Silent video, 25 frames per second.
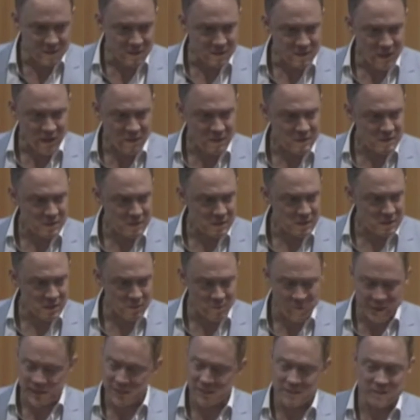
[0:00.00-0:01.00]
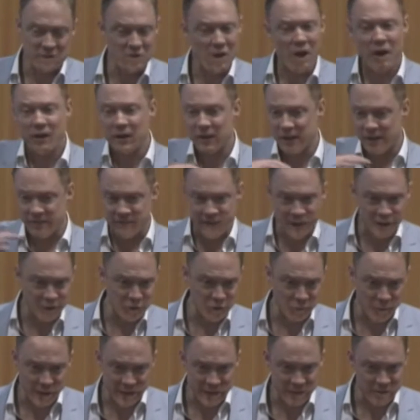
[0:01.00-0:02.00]
this other system that is not
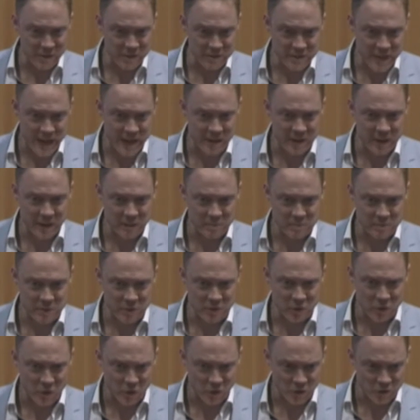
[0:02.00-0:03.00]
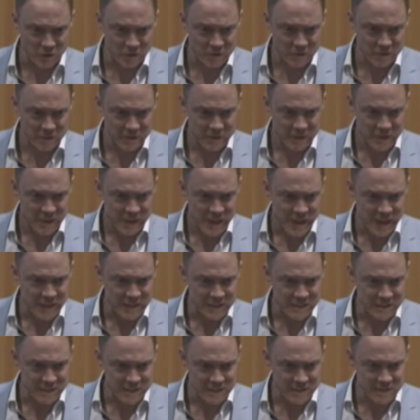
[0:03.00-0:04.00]
evaluating those outcomes at all and
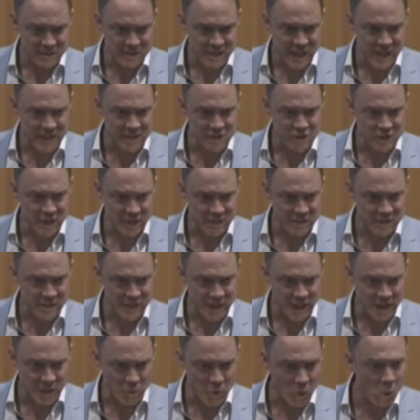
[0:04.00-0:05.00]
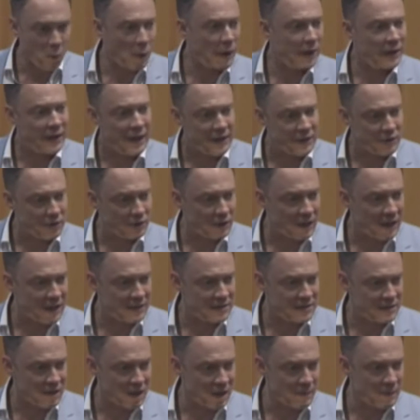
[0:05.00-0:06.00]
is instead just saying, well, what did I do
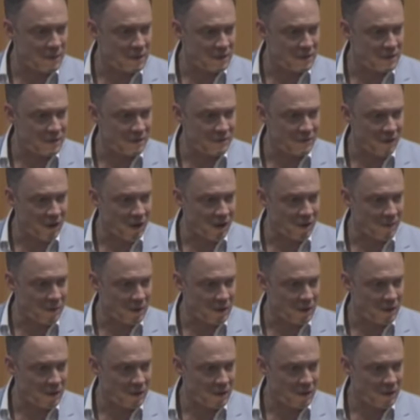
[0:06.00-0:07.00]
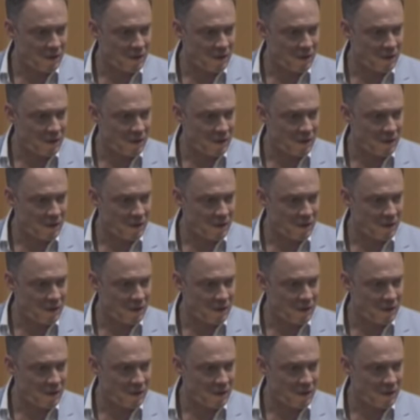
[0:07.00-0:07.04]
last time in this environment?